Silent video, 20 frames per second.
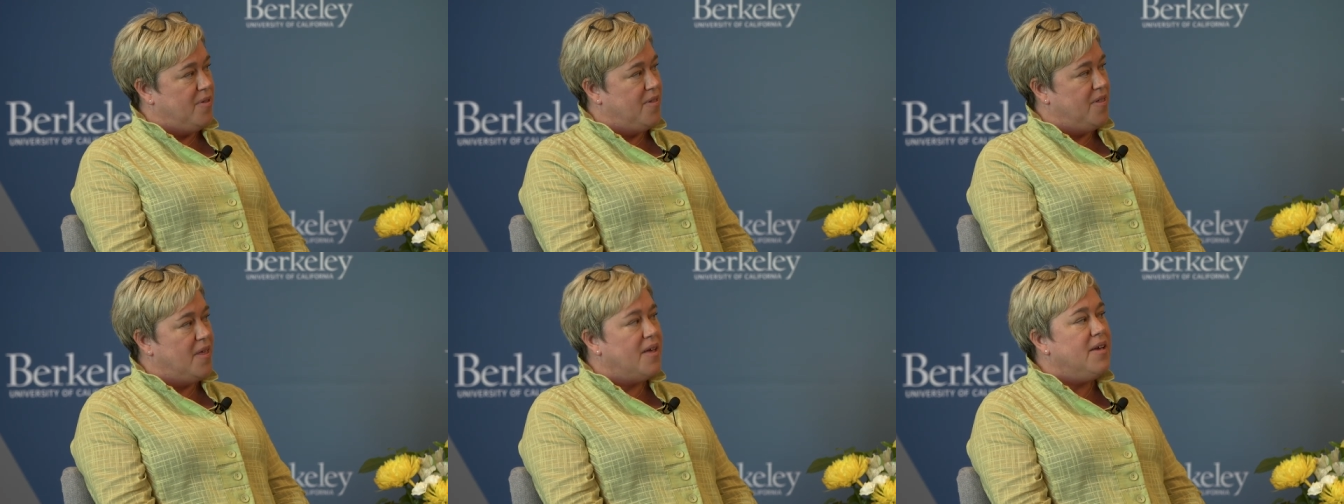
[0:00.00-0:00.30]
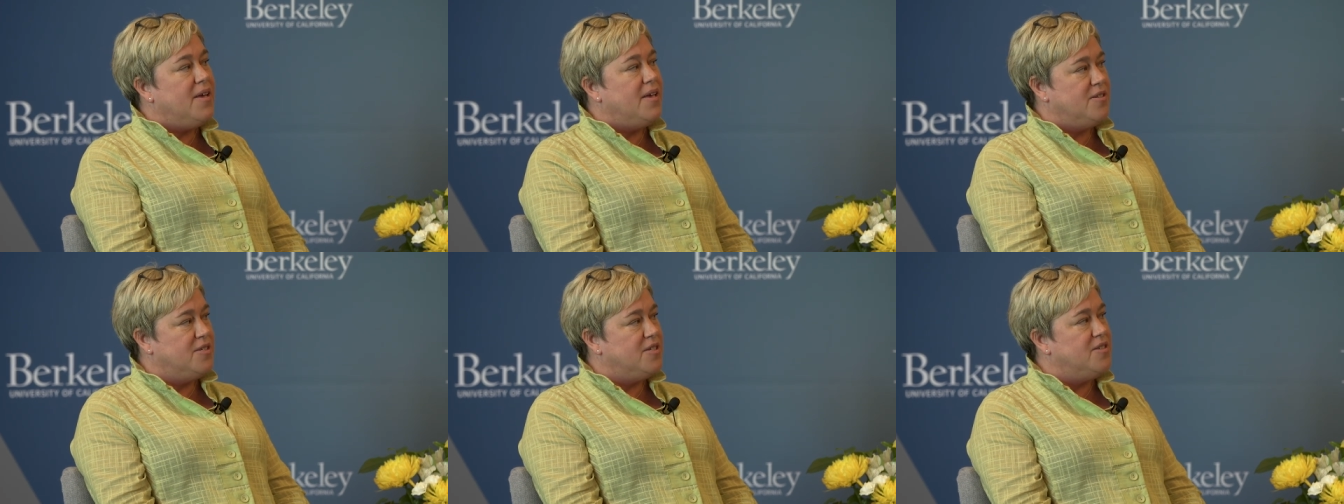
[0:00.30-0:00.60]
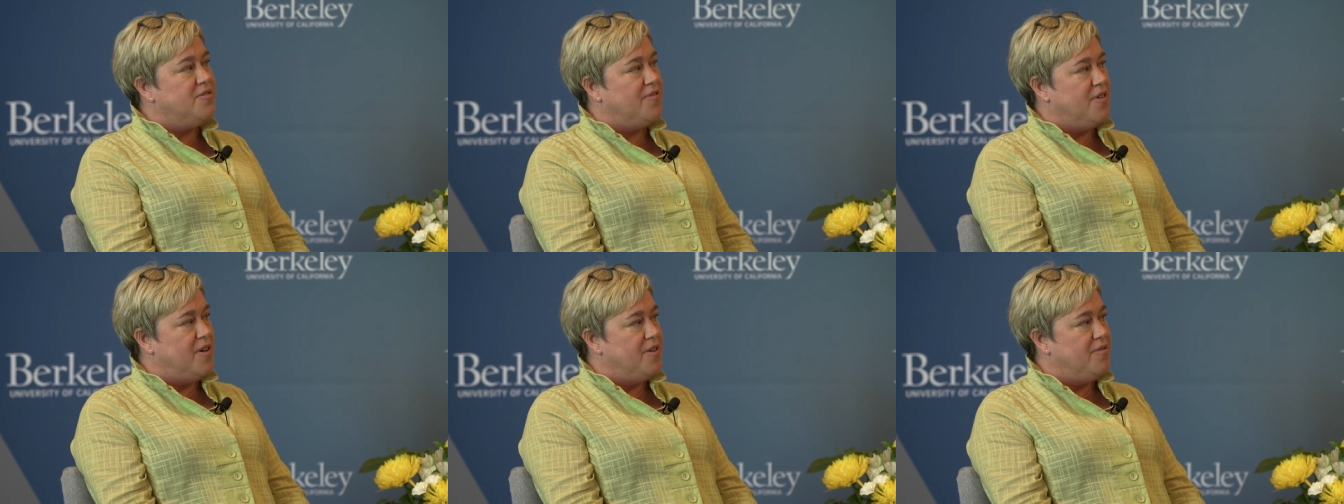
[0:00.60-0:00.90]
that they used
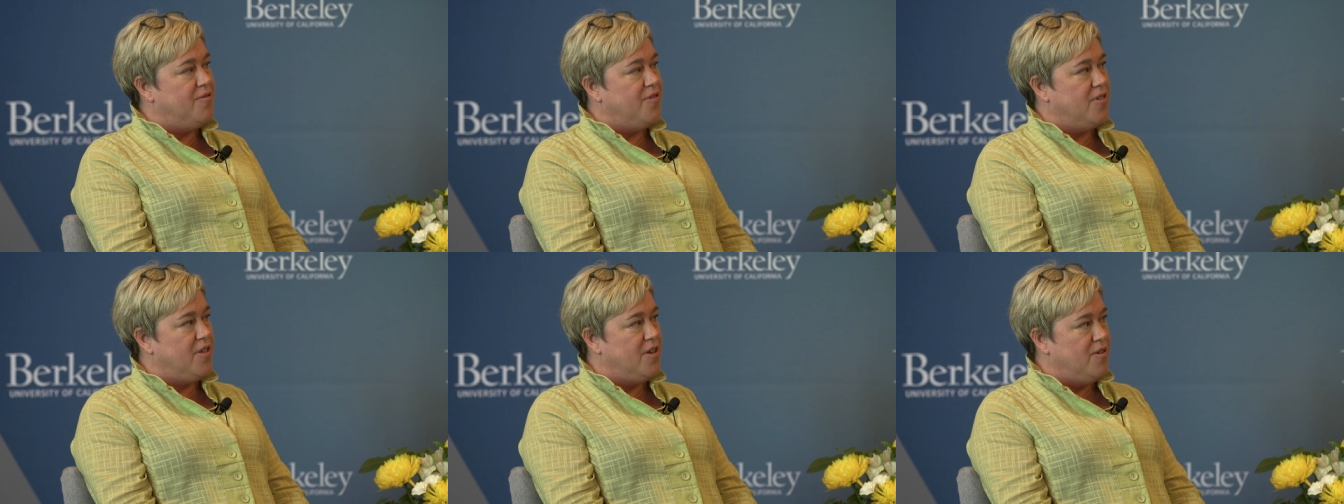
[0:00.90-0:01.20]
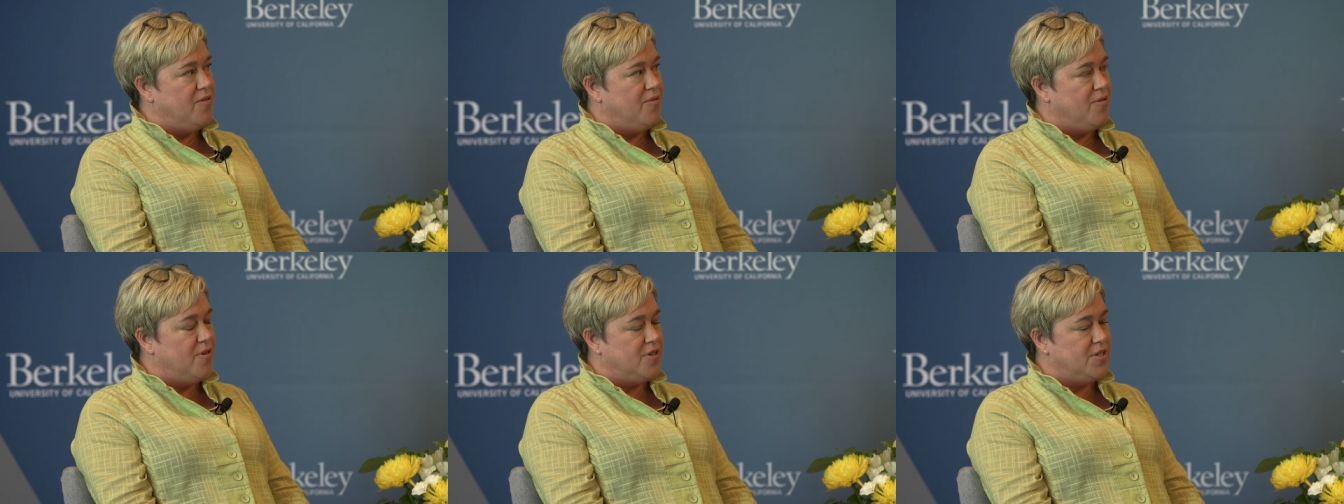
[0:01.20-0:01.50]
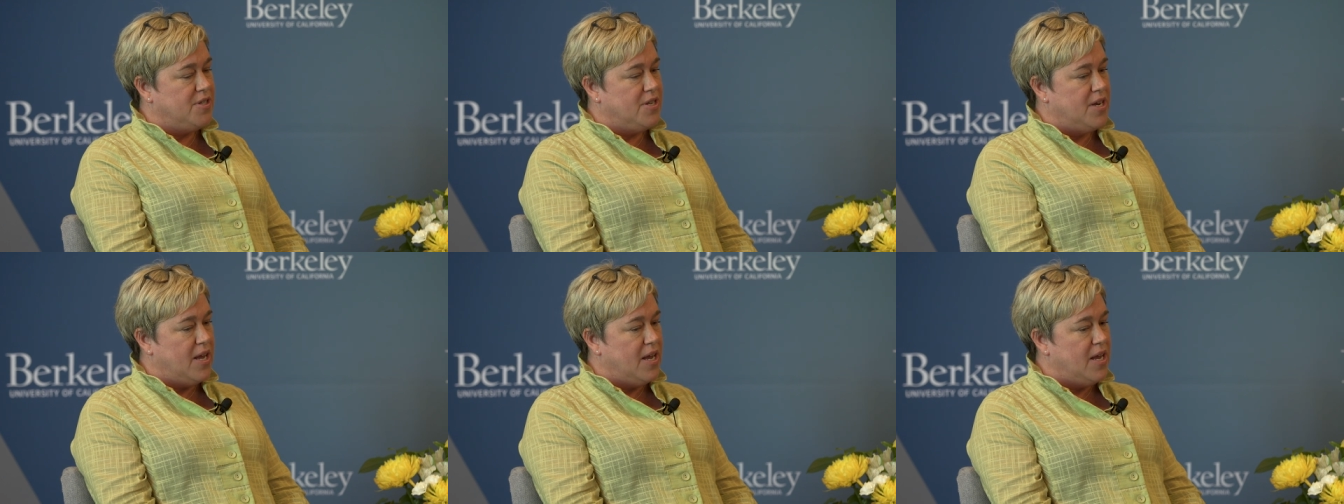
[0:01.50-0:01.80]
to fund for the
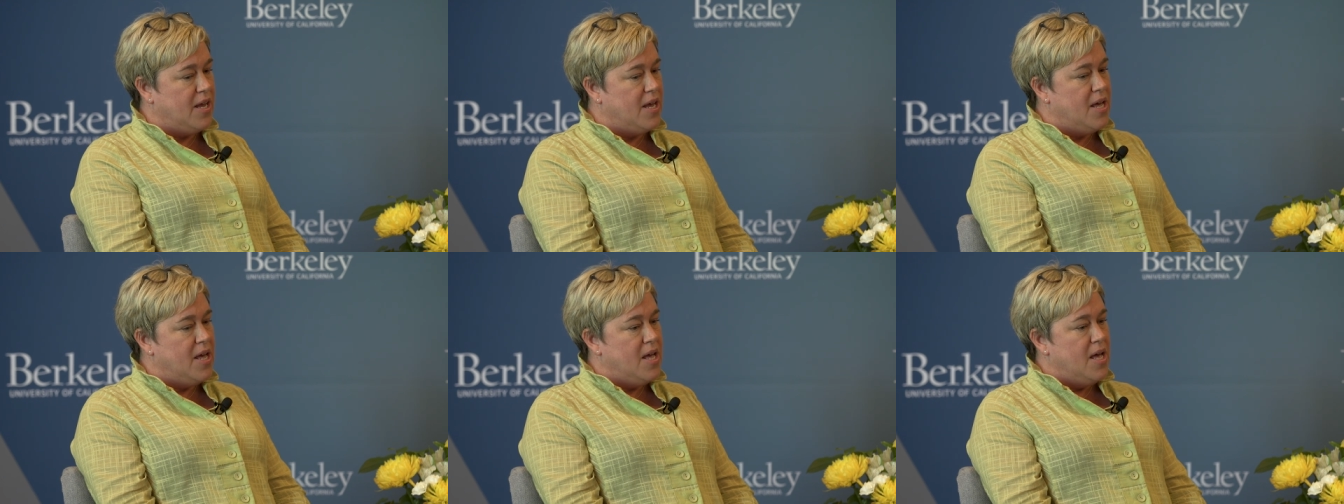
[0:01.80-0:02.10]
university.